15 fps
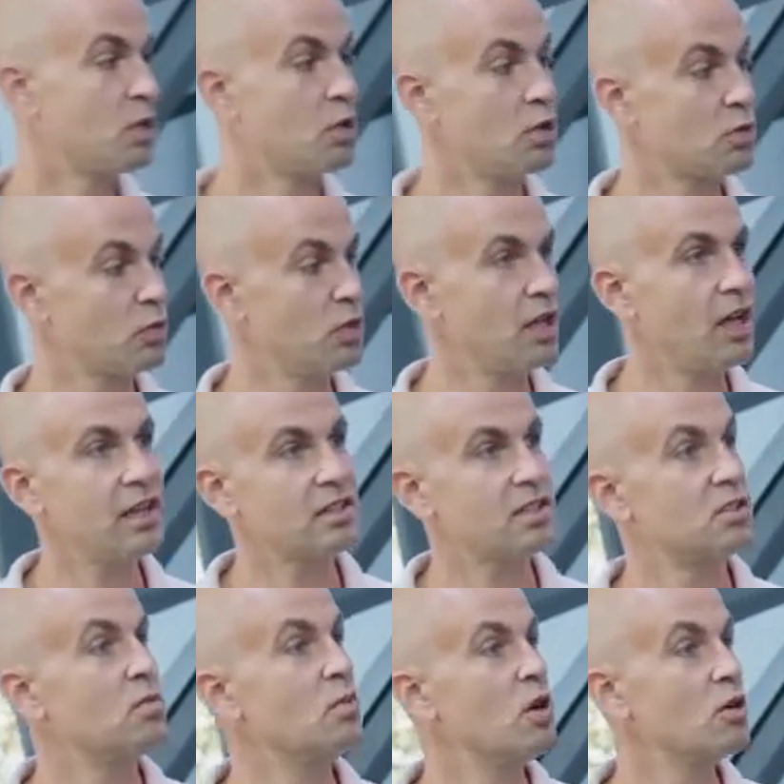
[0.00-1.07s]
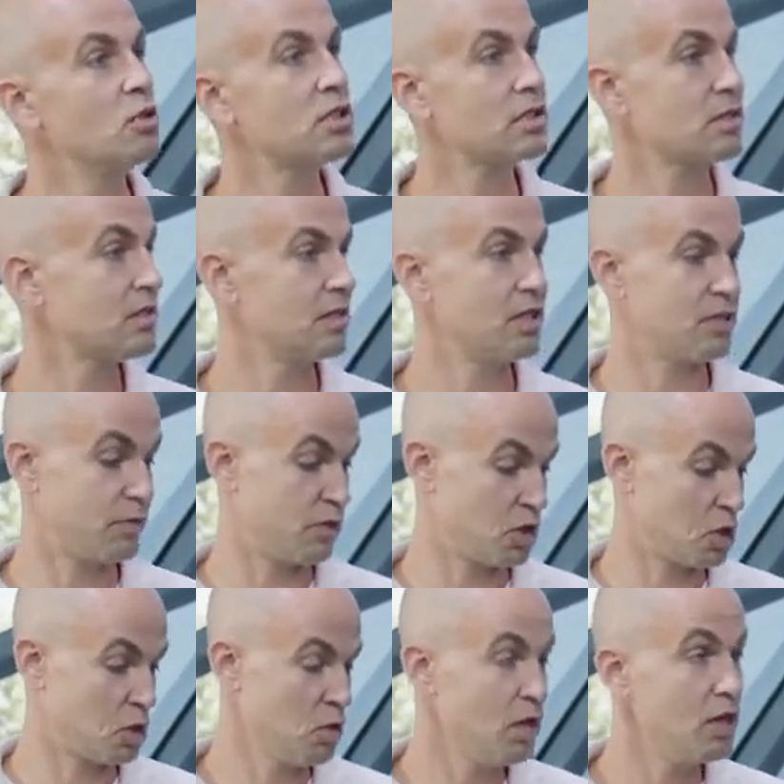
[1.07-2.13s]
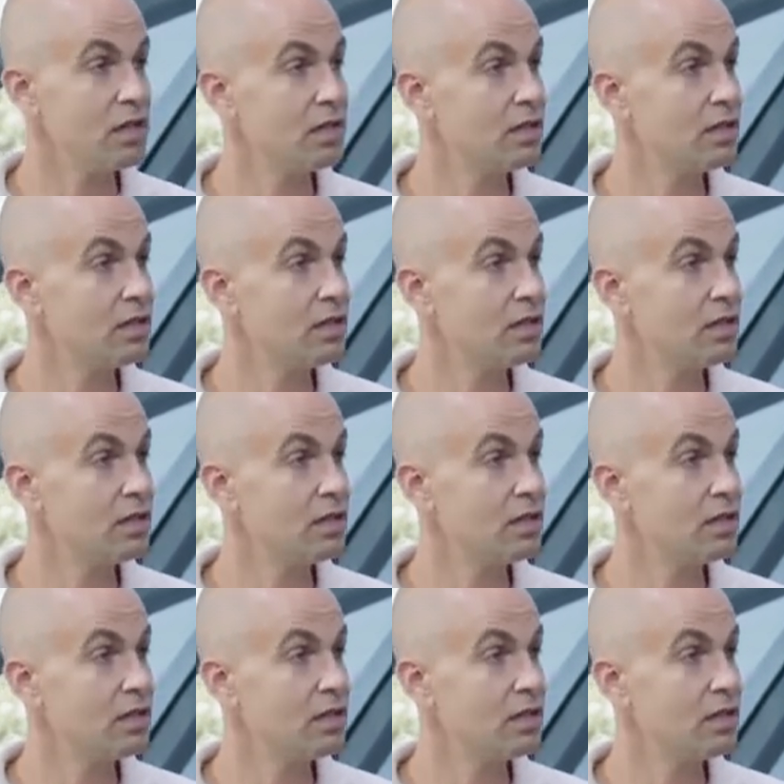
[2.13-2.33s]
Because we liked it the most, that's for sure.